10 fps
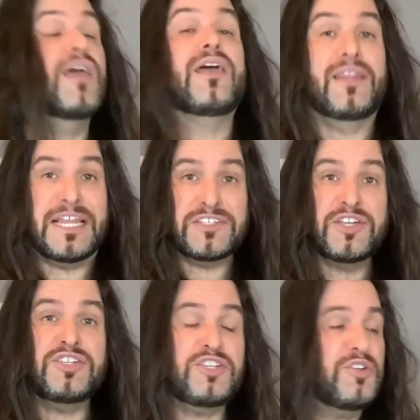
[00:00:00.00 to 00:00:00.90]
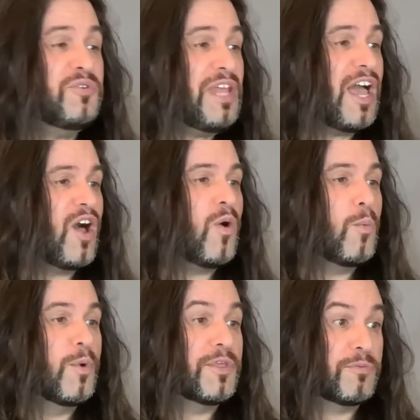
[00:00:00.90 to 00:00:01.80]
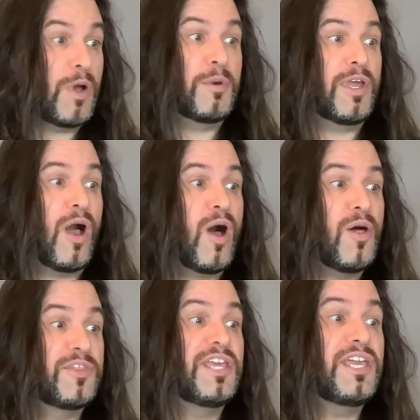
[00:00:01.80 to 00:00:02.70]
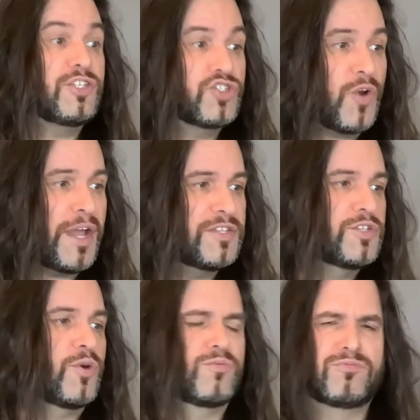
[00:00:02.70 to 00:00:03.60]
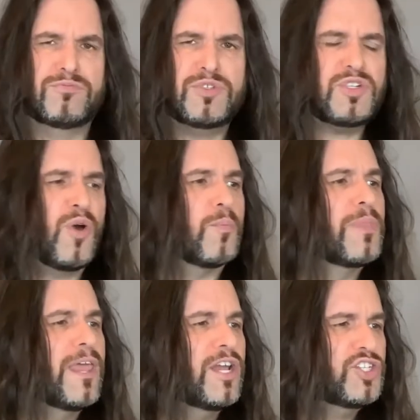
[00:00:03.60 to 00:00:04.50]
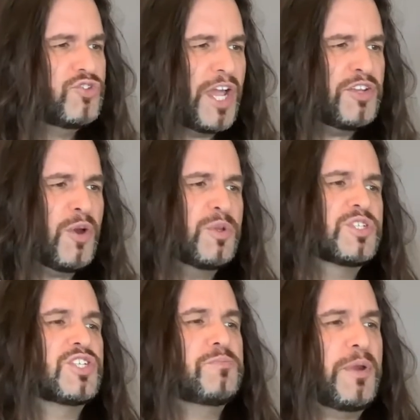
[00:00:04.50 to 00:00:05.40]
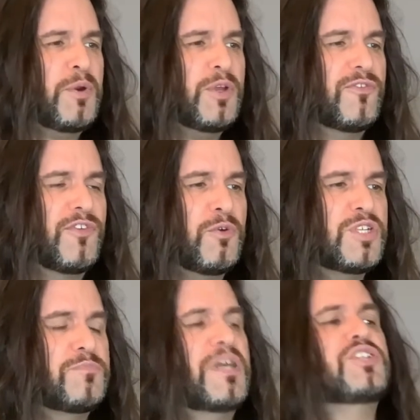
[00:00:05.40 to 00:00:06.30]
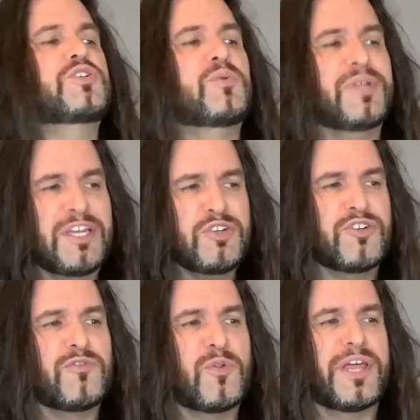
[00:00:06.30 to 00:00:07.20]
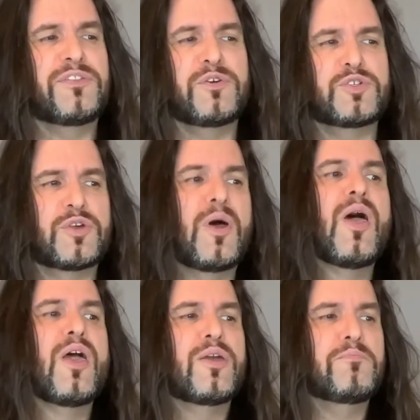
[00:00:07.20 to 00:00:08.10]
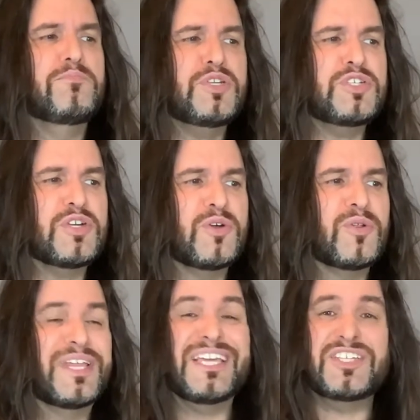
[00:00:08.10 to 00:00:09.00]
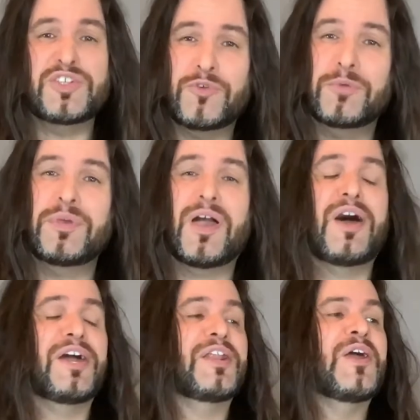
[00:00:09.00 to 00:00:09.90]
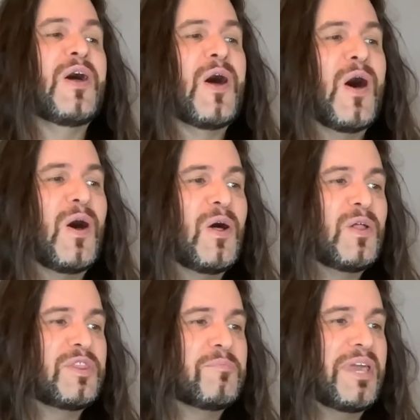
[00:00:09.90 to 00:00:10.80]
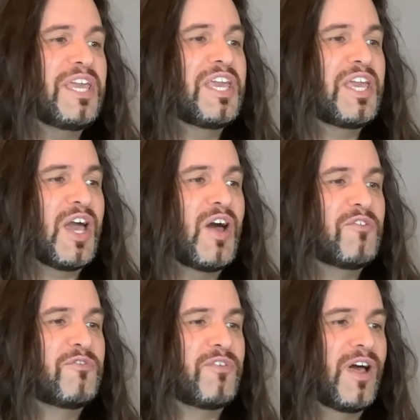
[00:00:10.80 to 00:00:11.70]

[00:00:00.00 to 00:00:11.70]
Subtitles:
Let's continue now with what we call the tritone. So a tritone is a very, very special interval, and there's a musical history behind all the making of